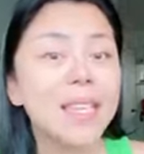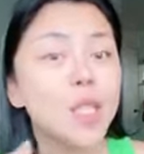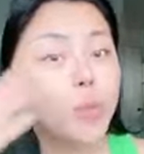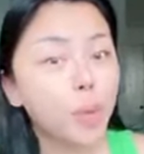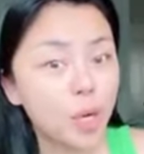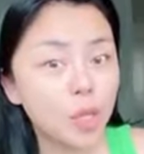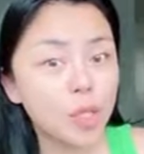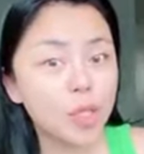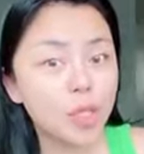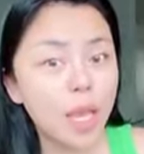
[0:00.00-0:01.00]
its
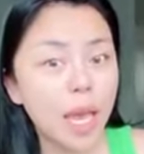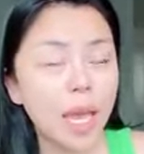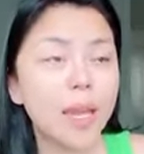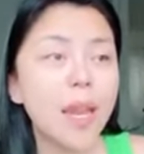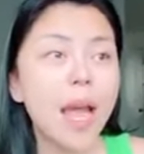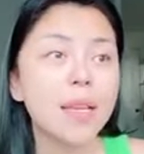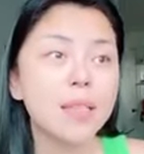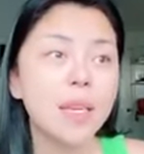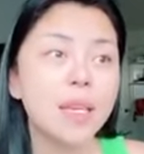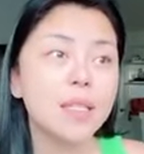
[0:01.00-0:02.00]
perks and
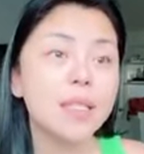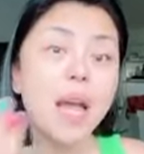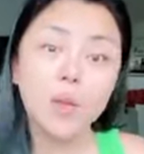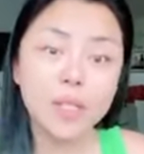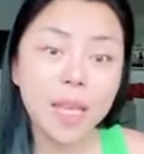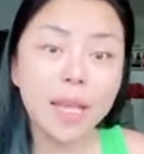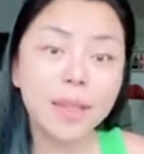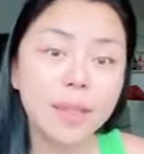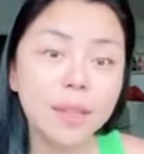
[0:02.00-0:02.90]
has its downside.